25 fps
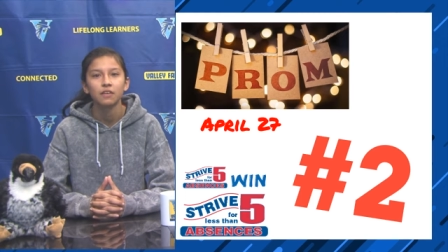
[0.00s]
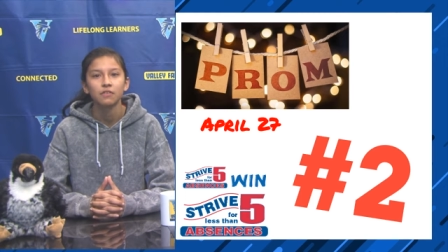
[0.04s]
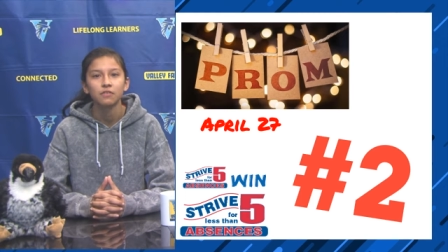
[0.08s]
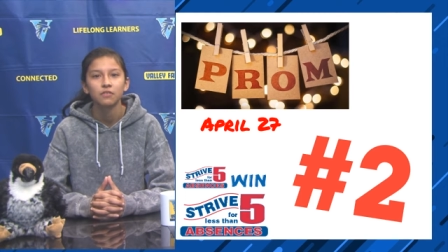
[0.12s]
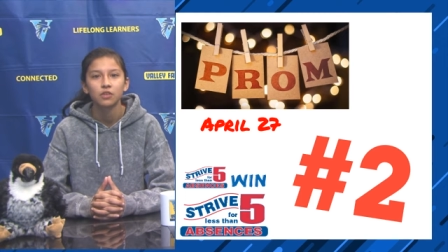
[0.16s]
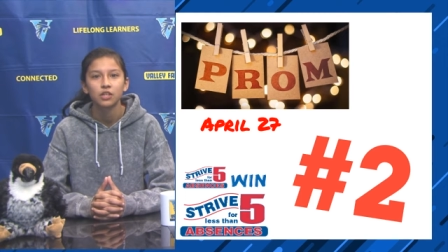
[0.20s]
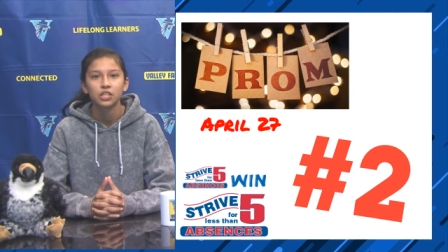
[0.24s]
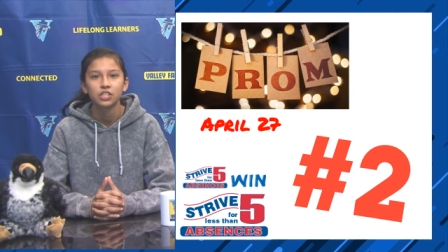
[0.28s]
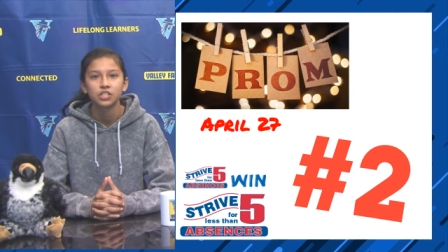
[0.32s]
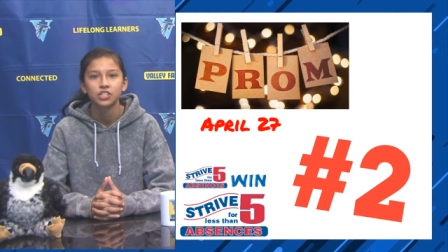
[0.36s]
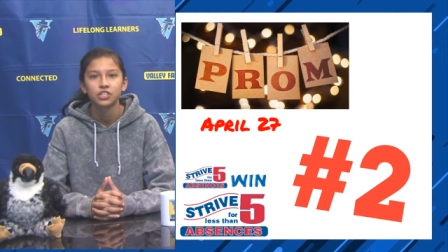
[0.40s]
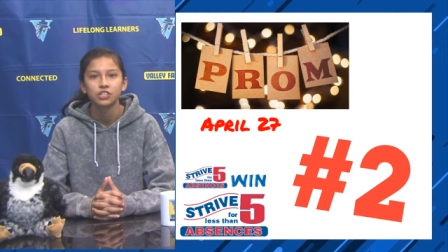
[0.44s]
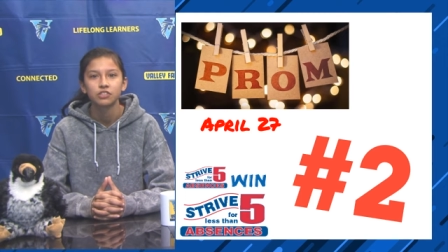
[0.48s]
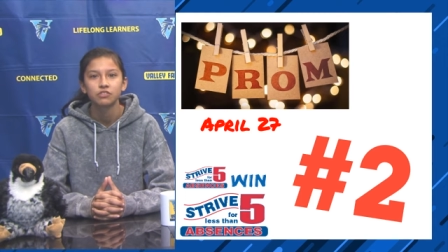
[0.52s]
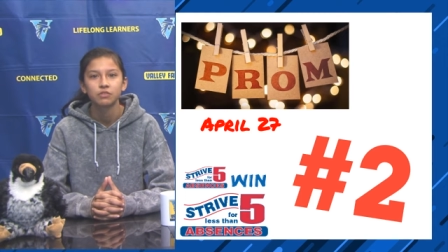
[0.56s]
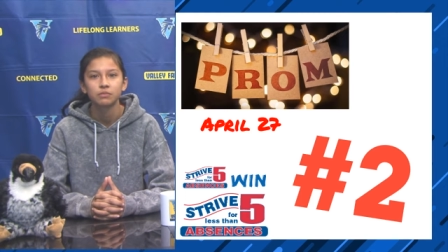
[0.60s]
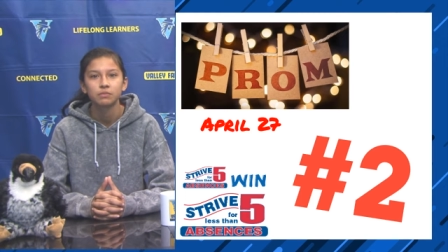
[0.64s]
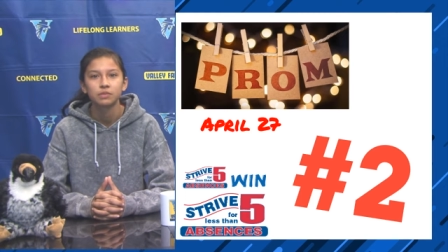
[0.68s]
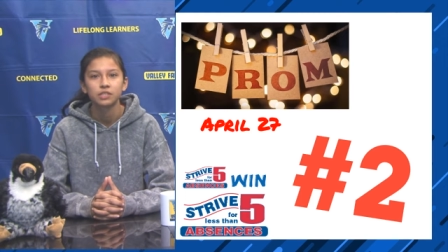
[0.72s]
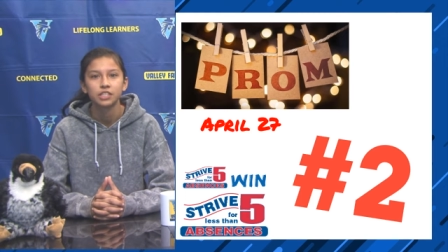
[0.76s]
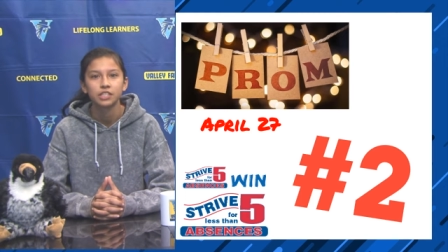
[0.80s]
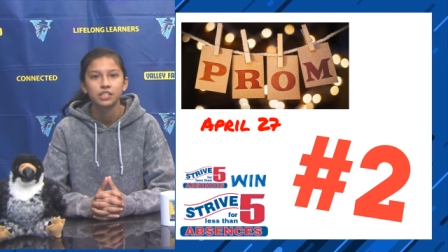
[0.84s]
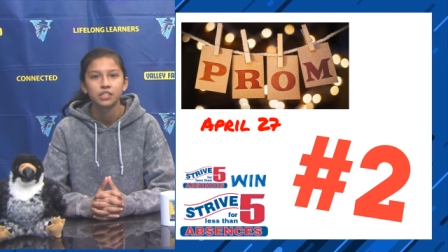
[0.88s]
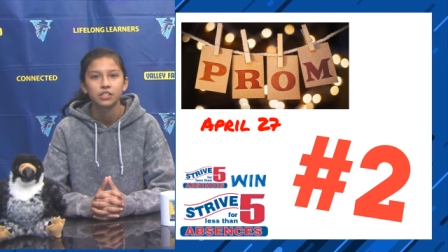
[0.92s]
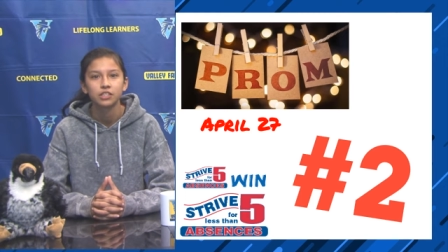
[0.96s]
of questions from
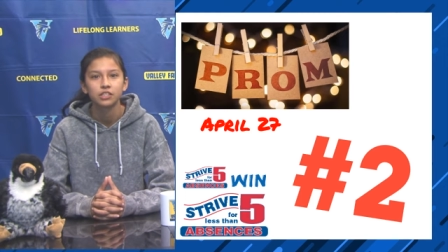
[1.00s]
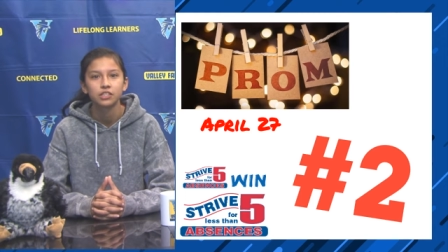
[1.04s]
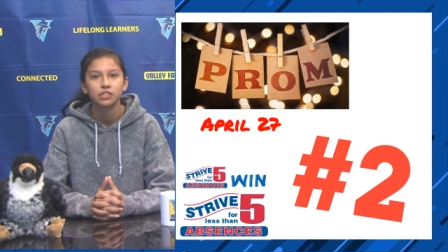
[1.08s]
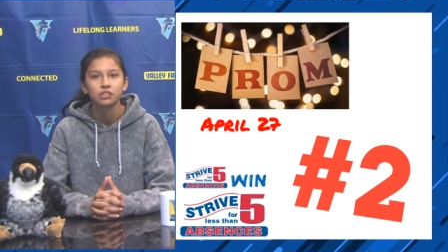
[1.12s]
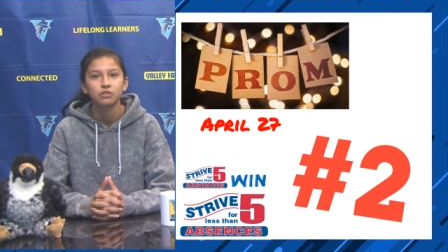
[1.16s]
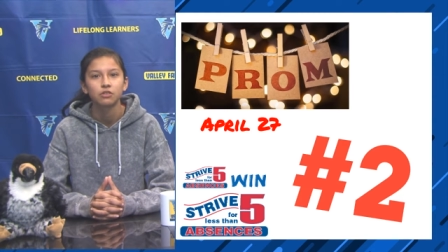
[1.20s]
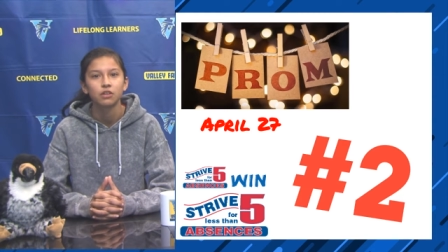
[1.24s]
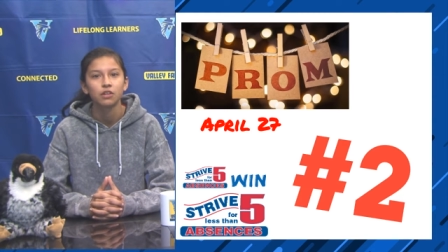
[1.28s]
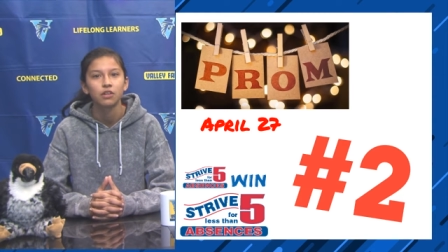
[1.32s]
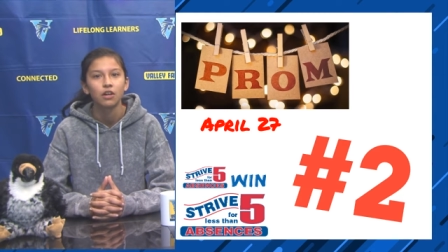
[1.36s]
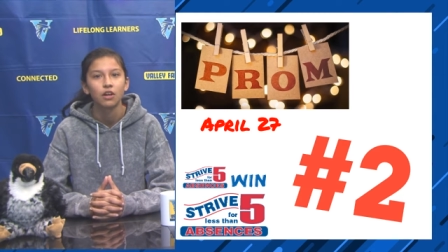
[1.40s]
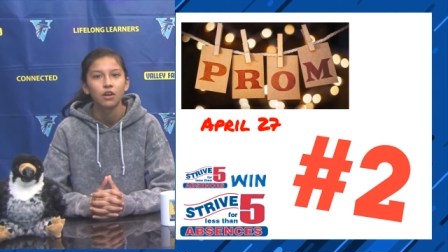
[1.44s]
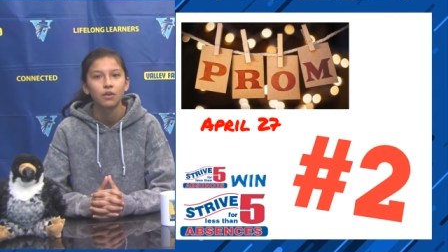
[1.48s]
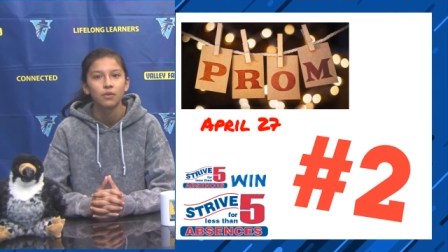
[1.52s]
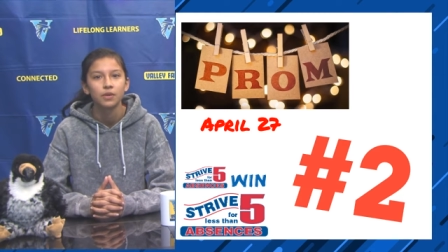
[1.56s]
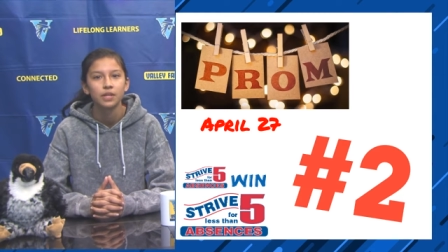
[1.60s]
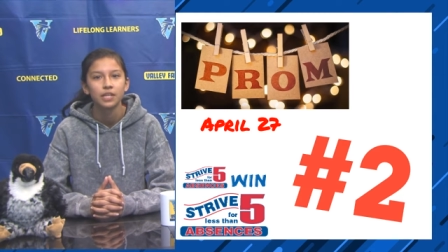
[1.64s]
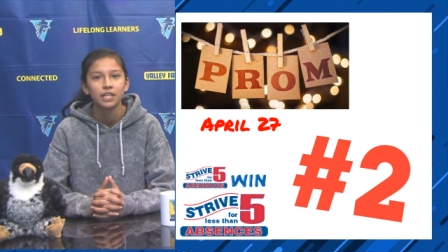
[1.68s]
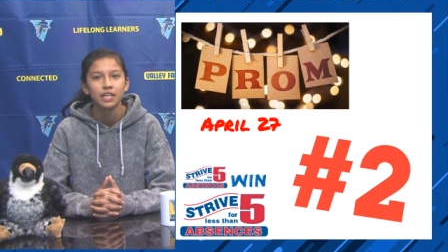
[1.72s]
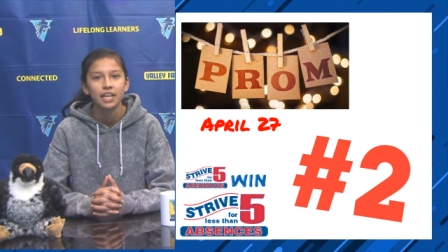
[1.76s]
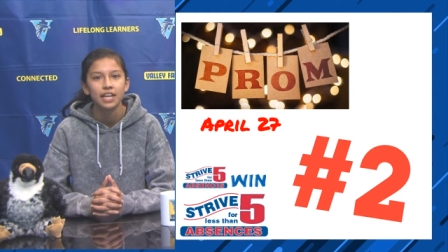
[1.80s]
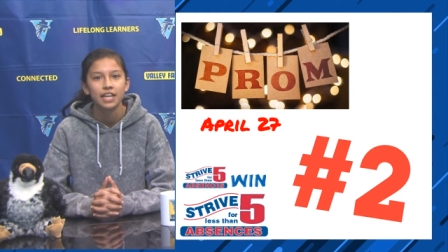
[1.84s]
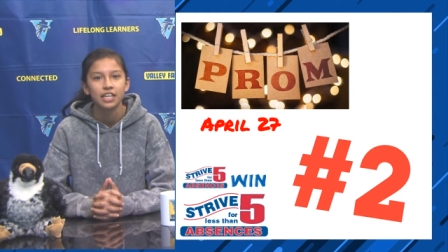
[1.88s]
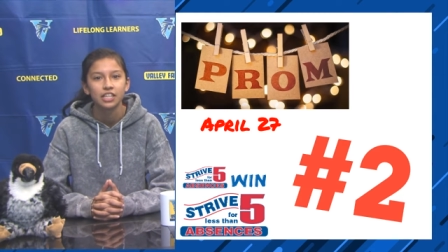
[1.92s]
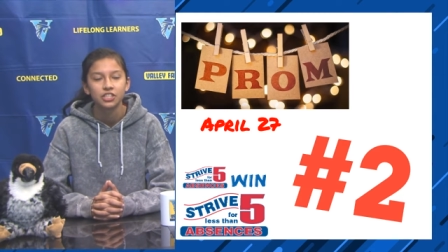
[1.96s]
seniors who are
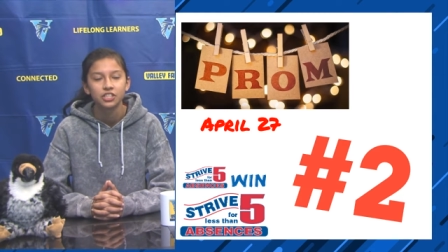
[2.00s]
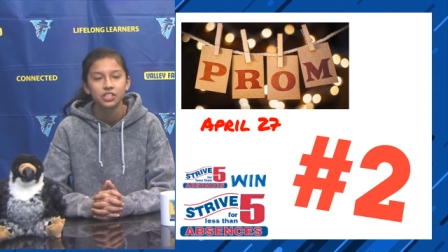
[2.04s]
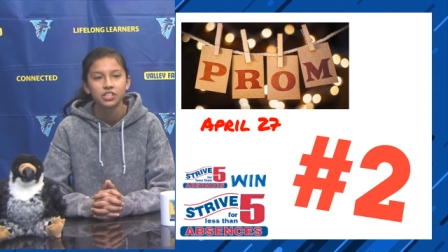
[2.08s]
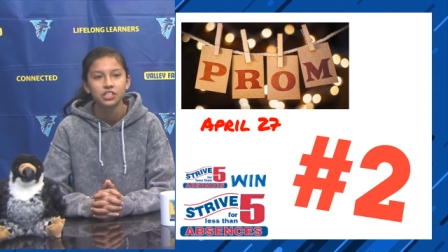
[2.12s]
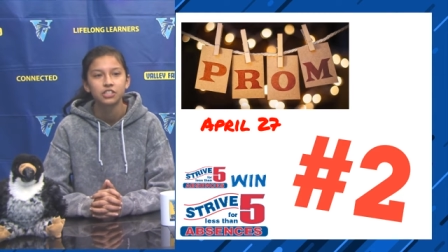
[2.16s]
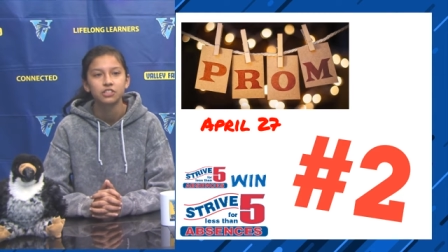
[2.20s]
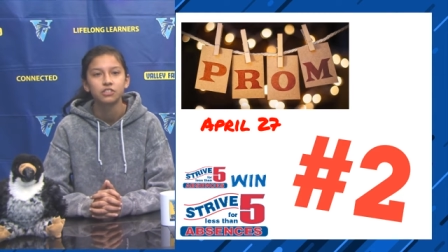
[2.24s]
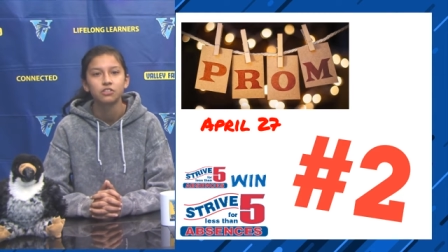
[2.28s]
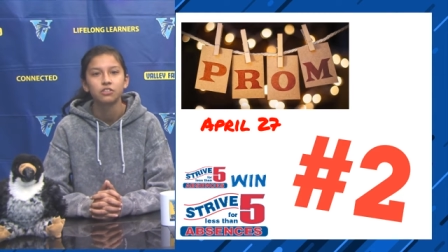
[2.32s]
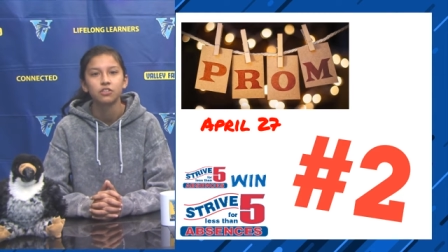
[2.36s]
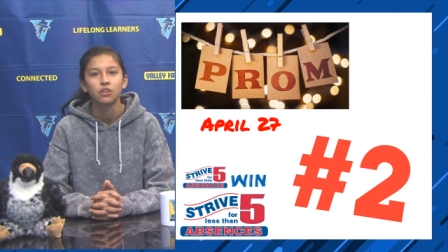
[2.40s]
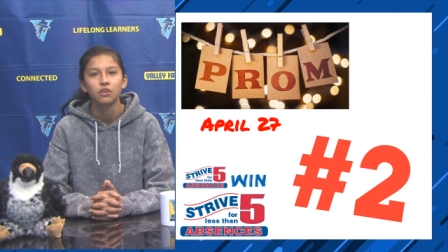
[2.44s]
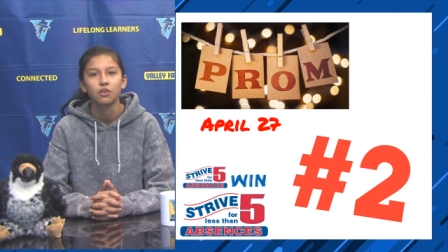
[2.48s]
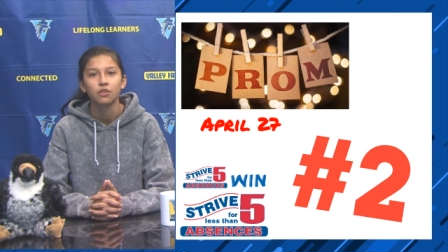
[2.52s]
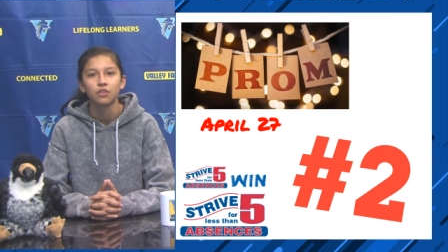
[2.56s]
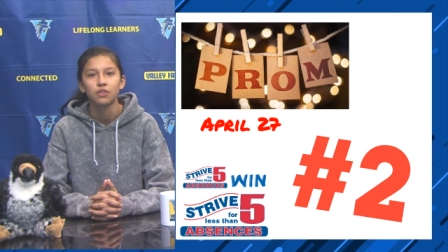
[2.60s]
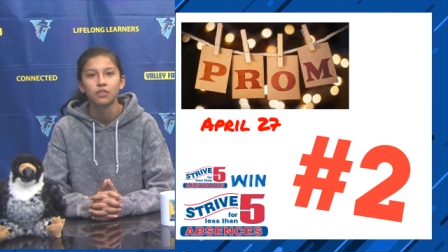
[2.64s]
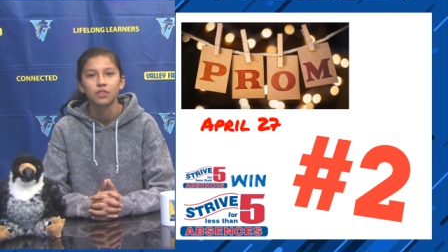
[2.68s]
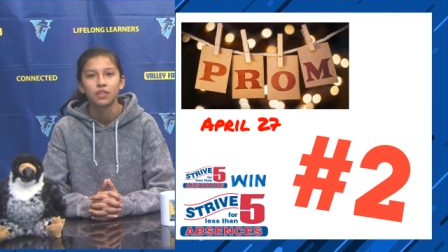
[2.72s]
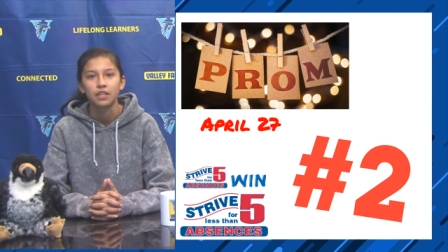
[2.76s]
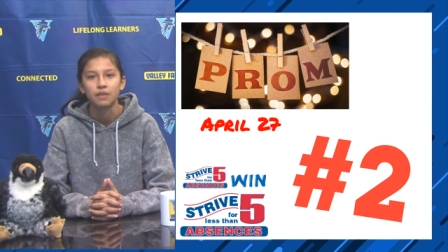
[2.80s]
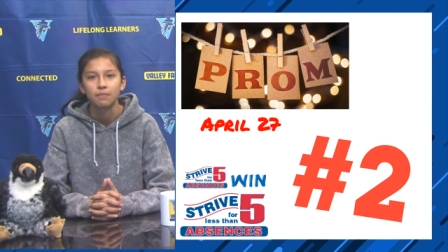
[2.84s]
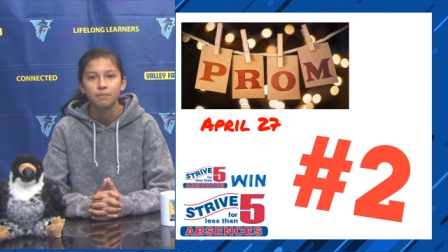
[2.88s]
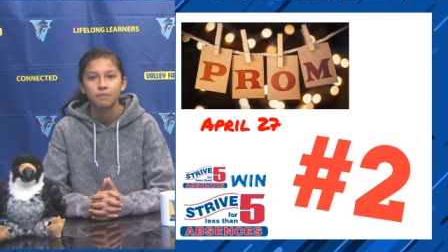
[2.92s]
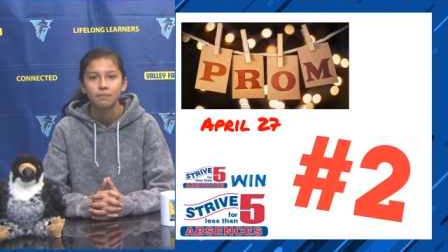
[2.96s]
already anxious to know the
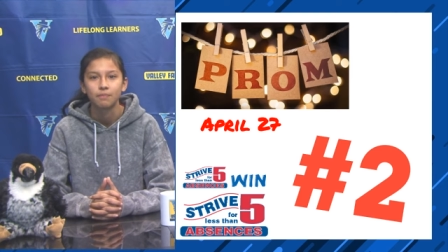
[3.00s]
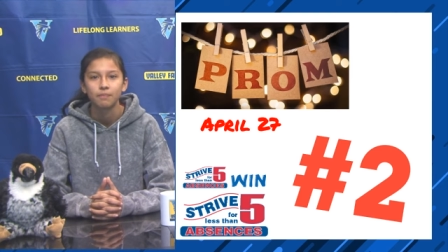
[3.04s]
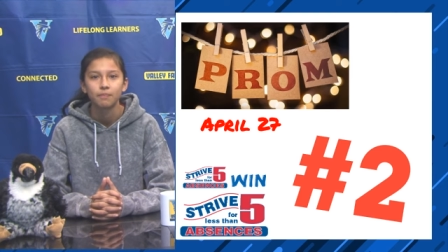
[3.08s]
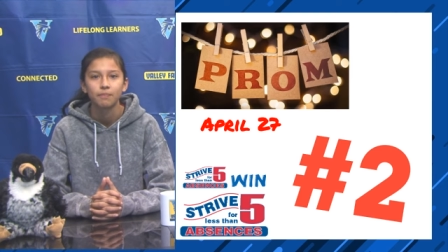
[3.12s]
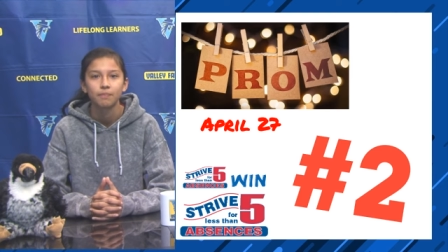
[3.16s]
theme.